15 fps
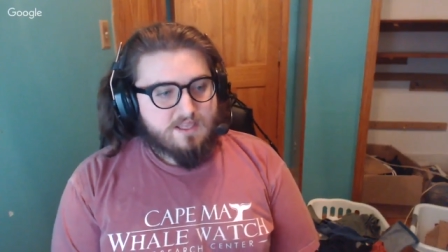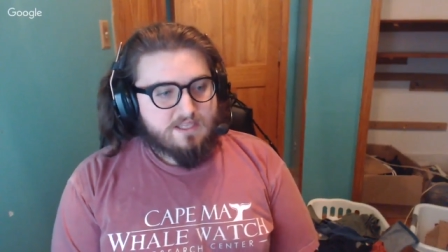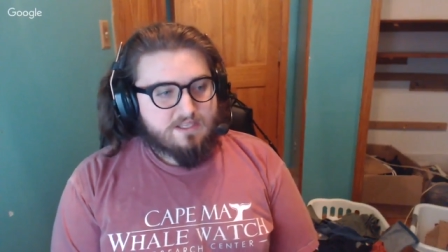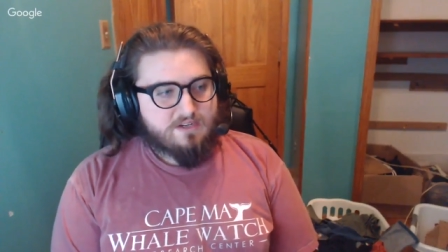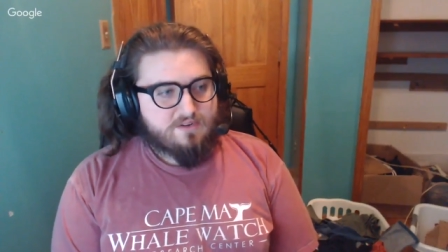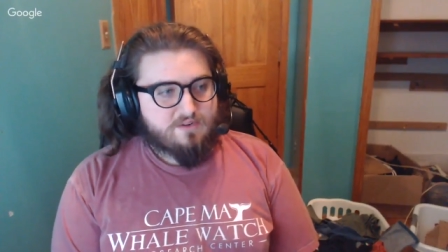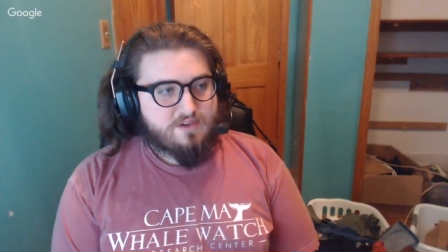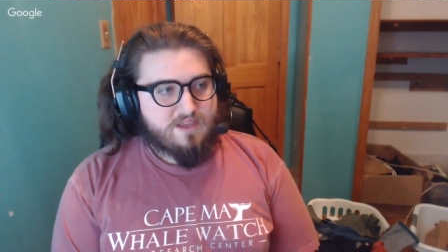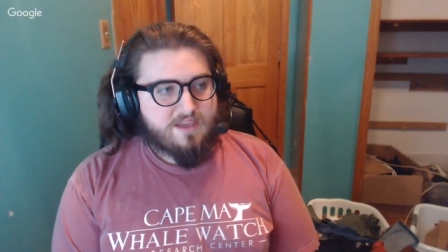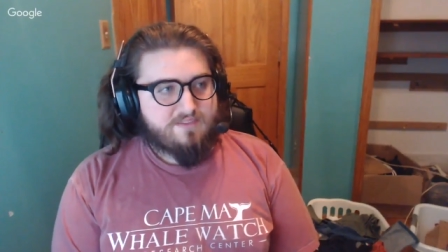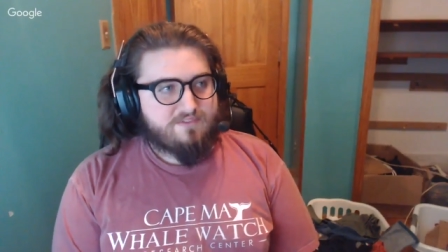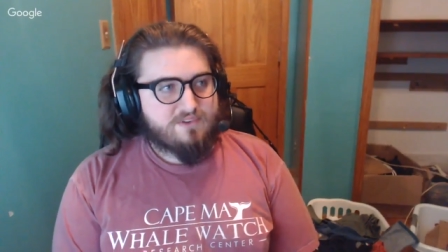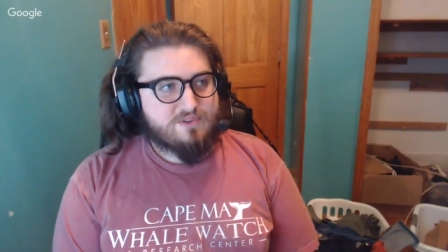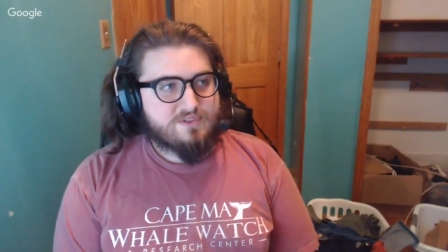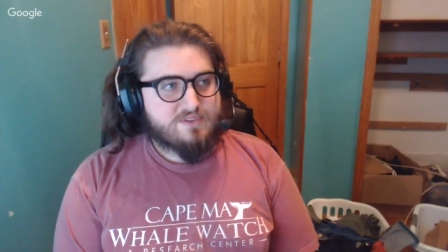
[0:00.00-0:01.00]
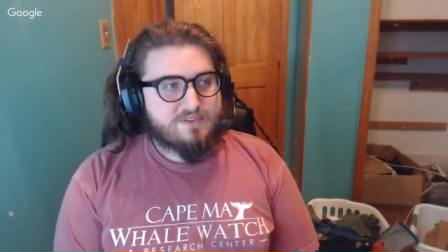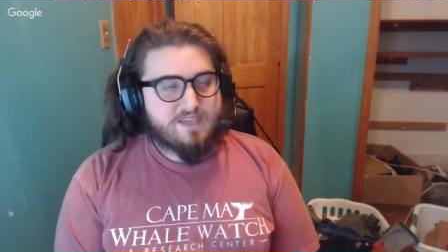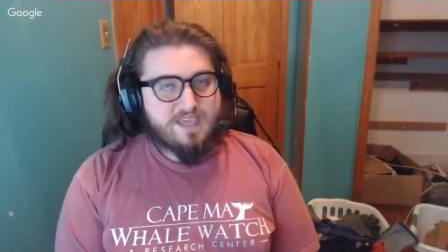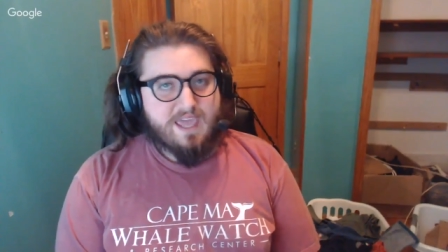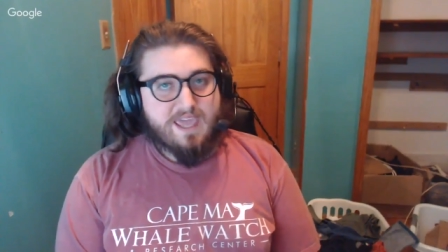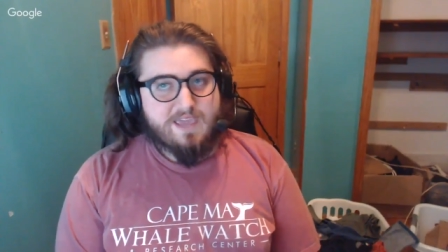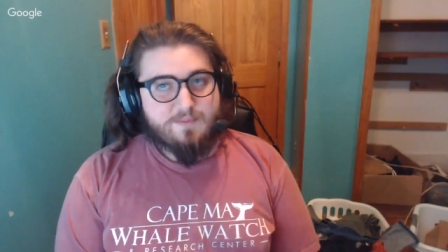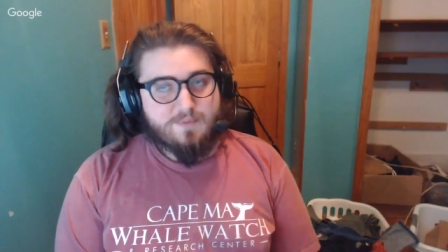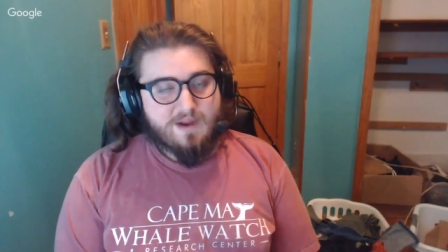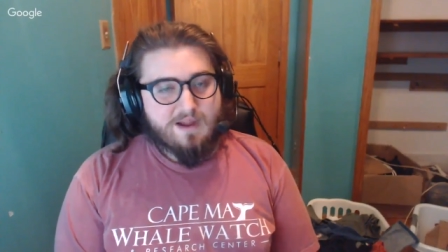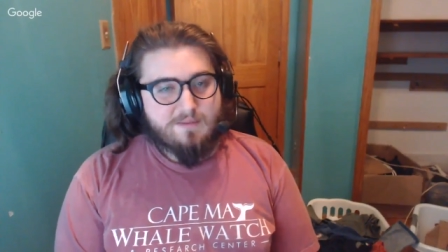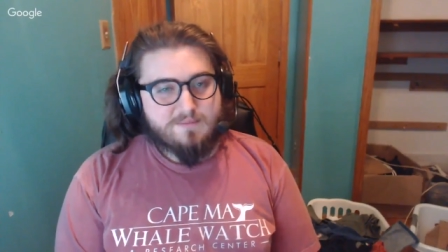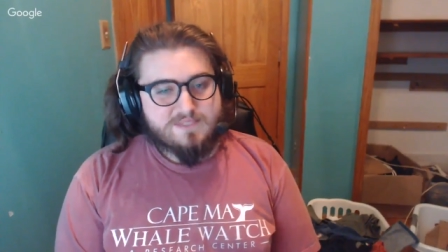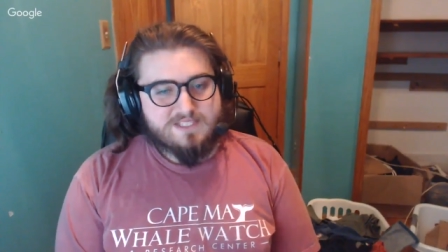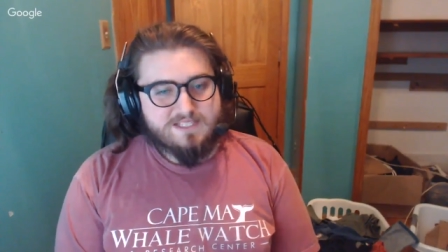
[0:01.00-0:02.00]
You know, if you do like eight
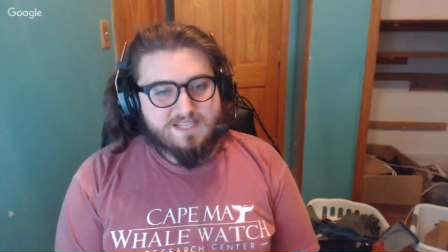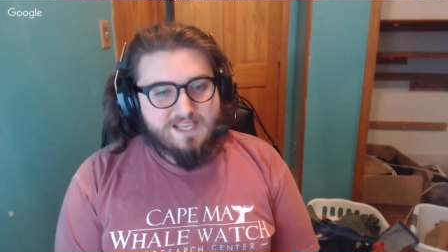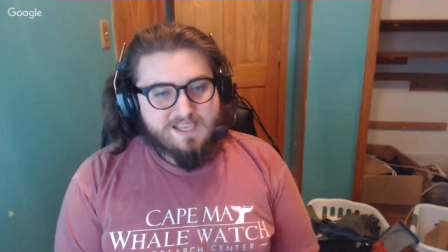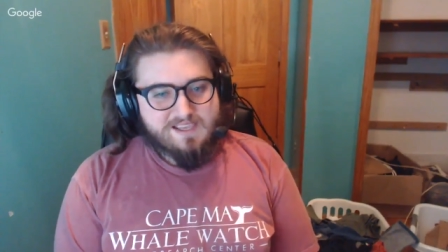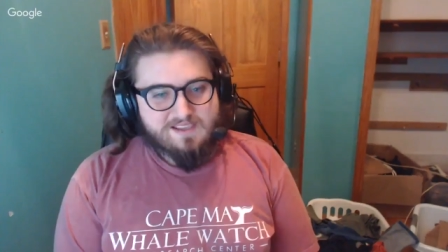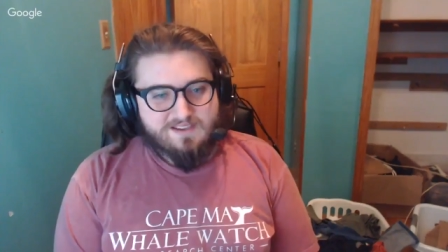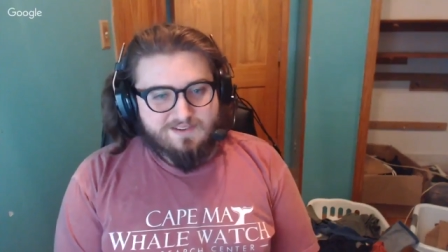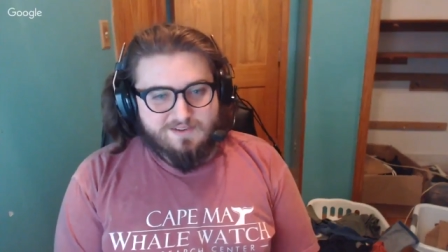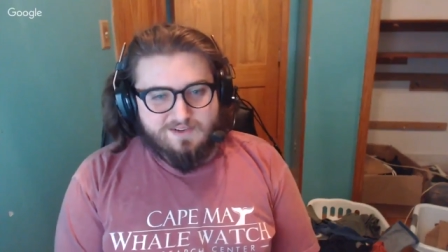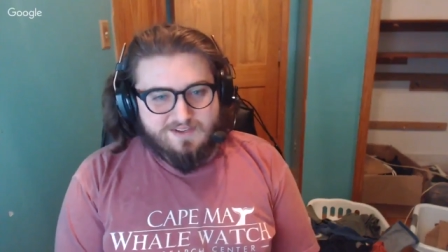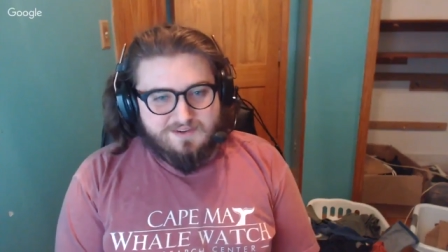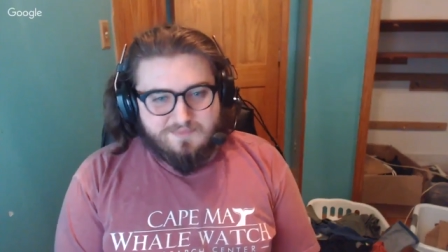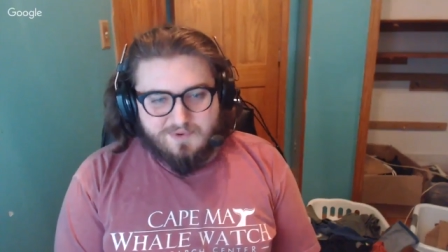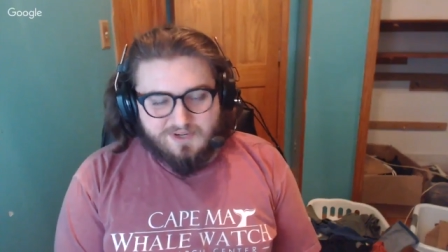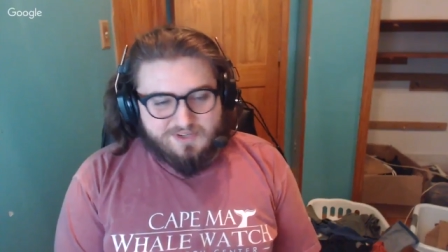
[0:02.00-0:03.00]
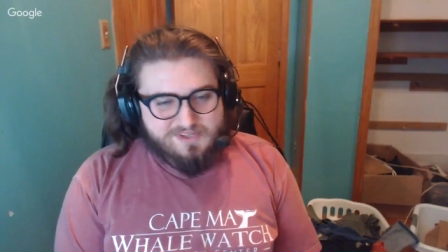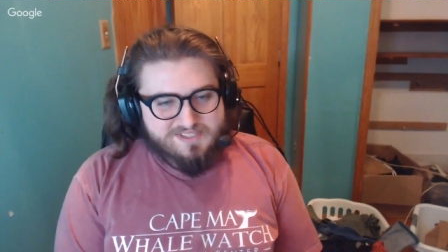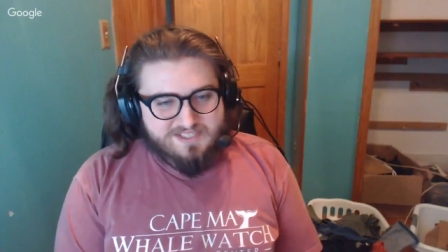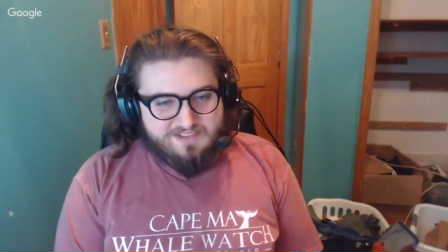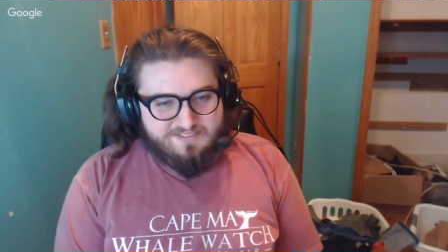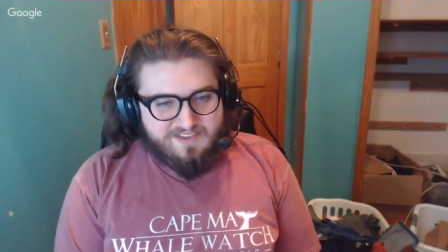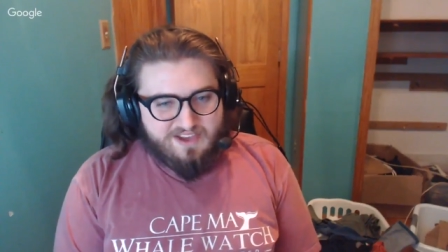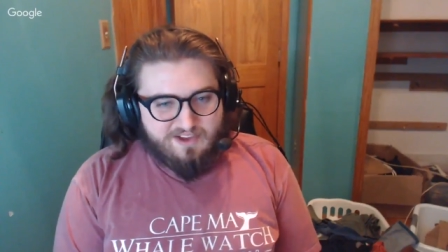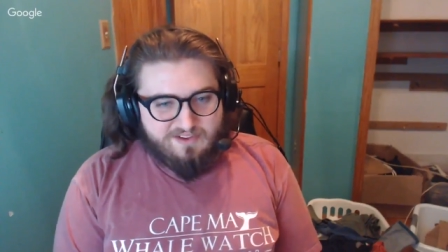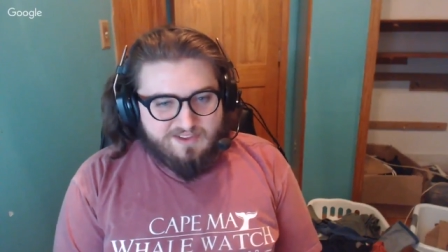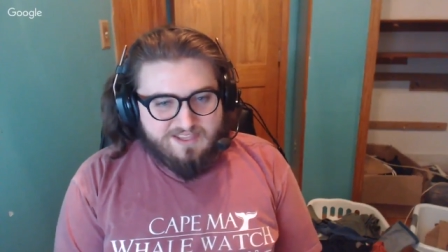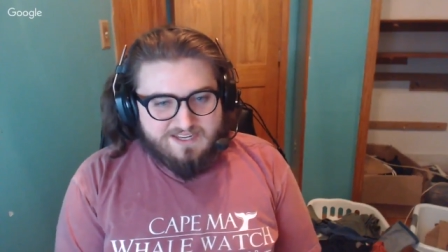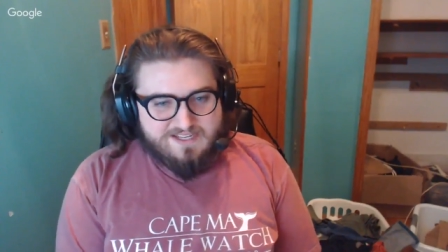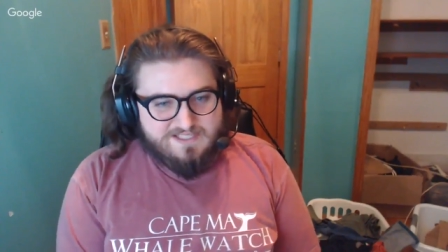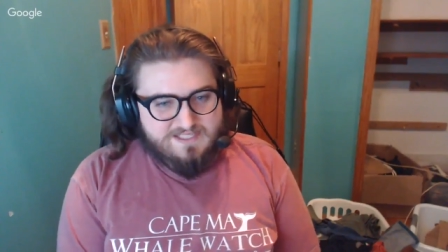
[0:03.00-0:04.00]
problems a day, you're going to burn yourself out,
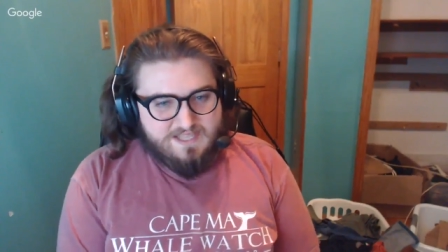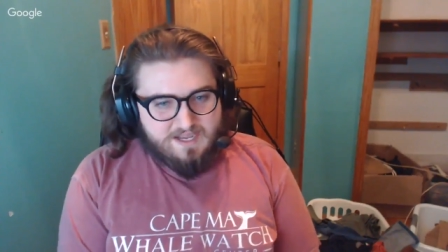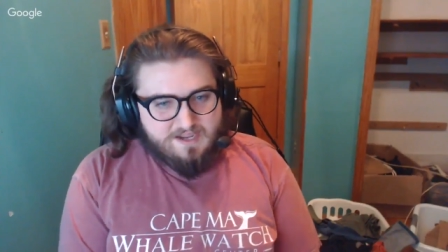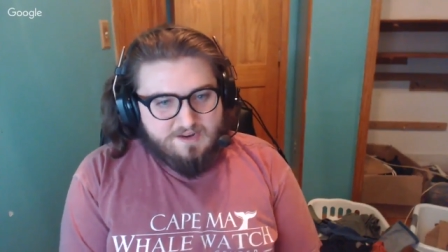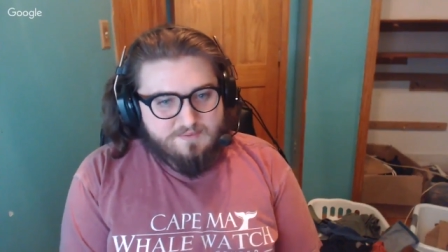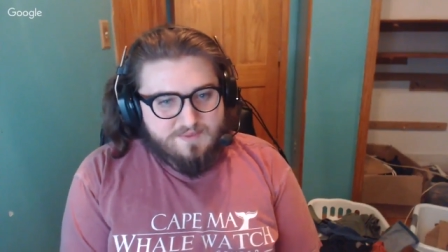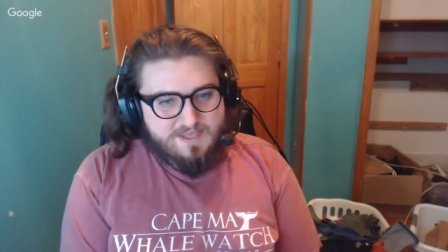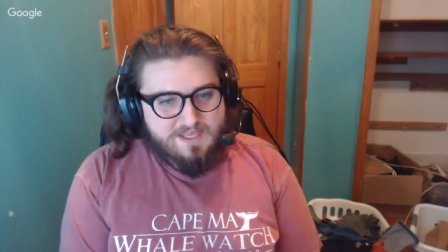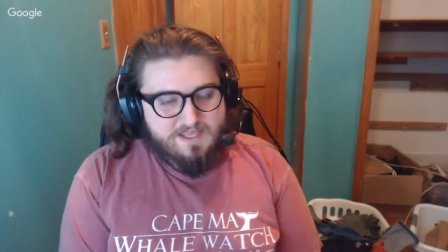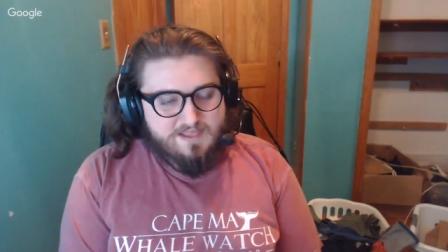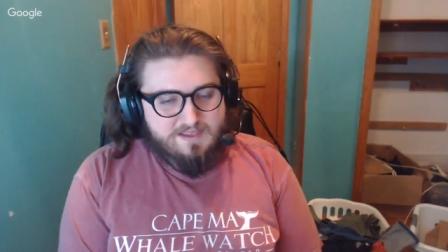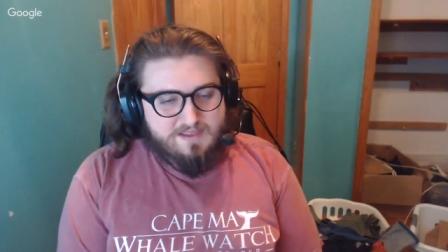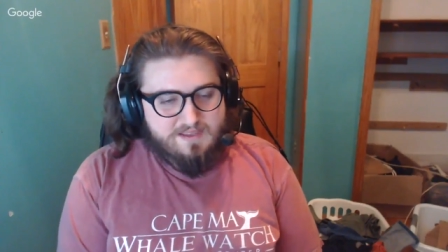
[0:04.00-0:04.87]
and it's not going to be,